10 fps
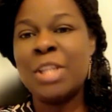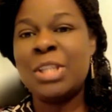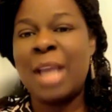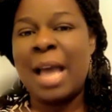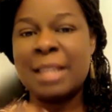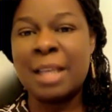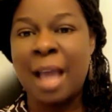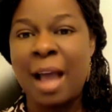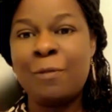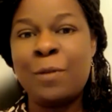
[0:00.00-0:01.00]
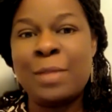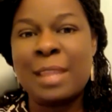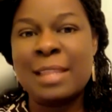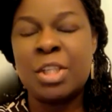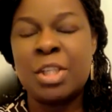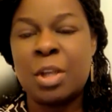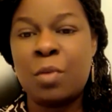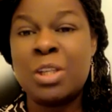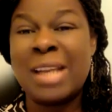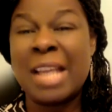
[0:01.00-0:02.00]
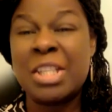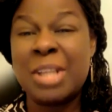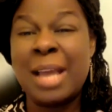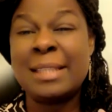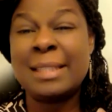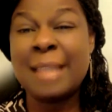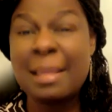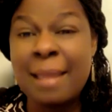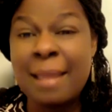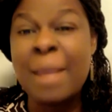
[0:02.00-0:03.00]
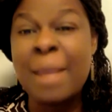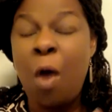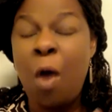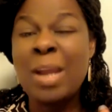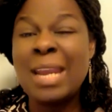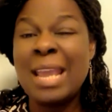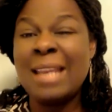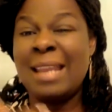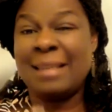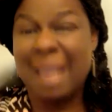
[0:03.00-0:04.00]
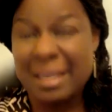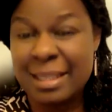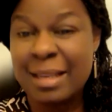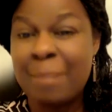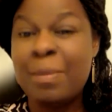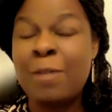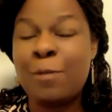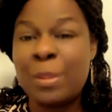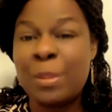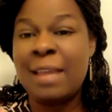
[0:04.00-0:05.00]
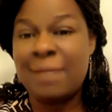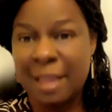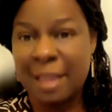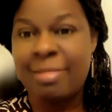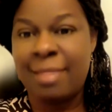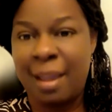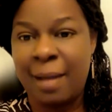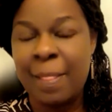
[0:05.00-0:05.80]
She has a heart for the next generation, and she has seen them already in their destiny before they even get there.